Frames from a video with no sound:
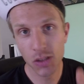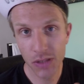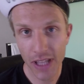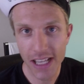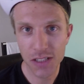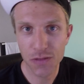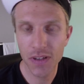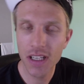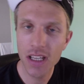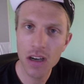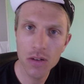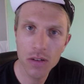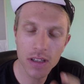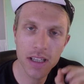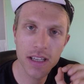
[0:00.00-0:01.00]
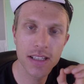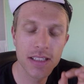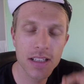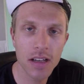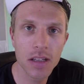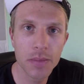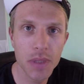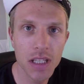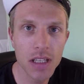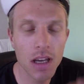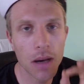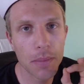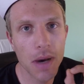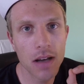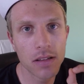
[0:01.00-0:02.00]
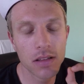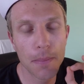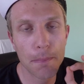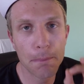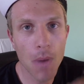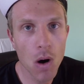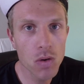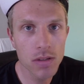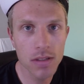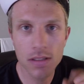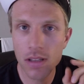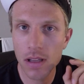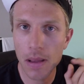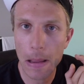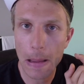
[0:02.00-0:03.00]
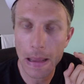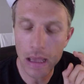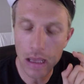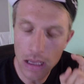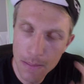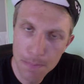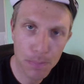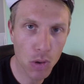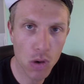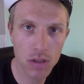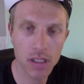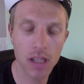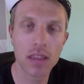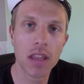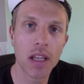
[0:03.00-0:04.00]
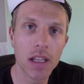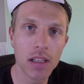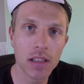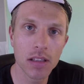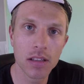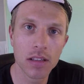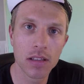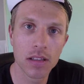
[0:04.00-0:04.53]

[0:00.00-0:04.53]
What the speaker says: Today's video is gonna be about the most important thing